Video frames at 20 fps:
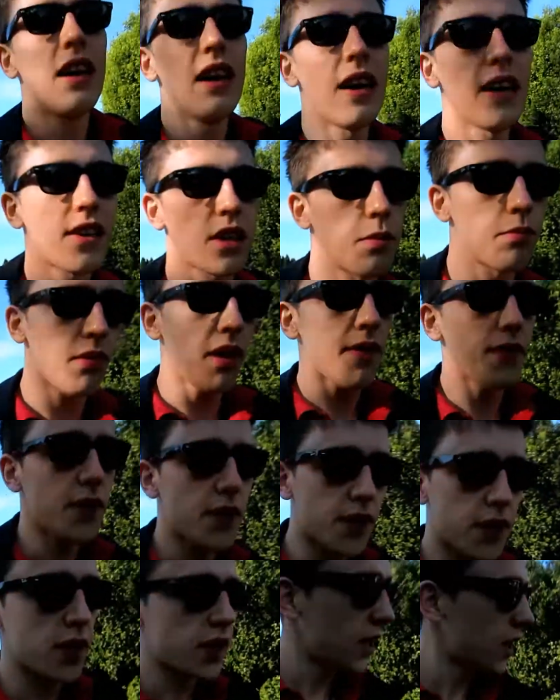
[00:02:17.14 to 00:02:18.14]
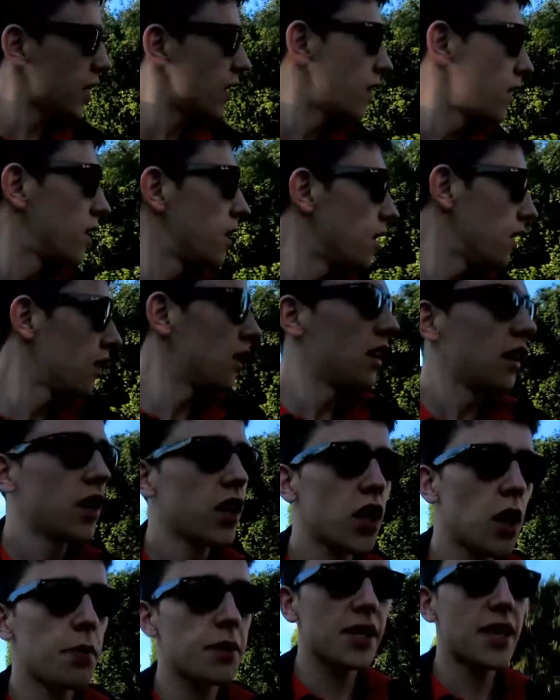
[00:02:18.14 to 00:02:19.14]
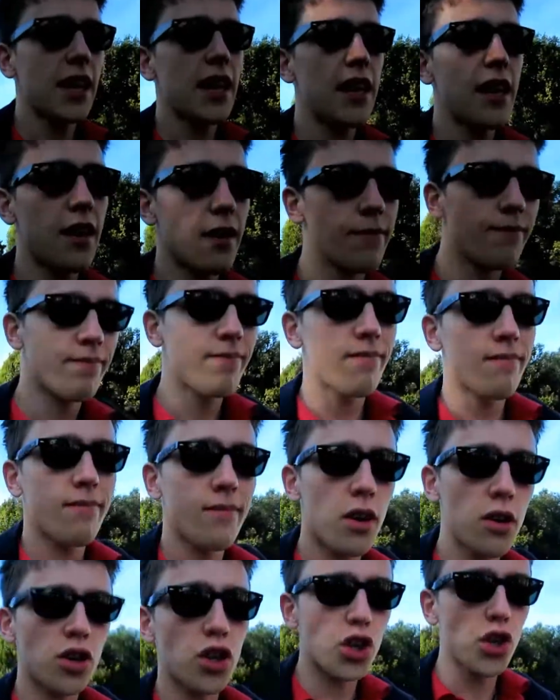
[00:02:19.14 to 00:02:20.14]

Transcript: had some breakfast, cup of tea, orange